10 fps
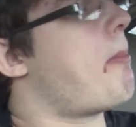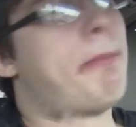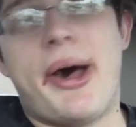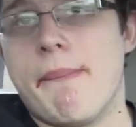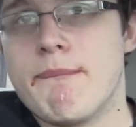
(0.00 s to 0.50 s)

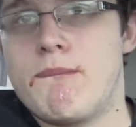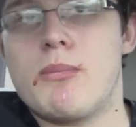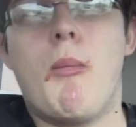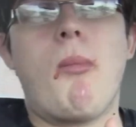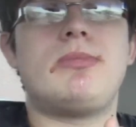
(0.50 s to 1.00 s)
but
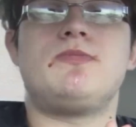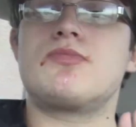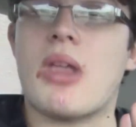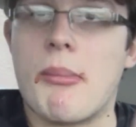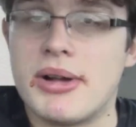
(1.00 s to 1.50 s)

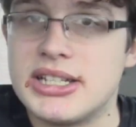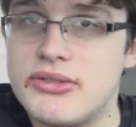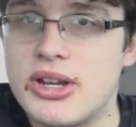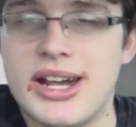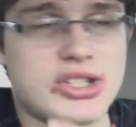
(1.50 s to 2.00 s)
I'm going to give
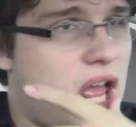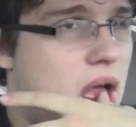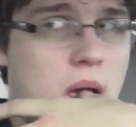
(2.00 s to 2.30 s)
you guys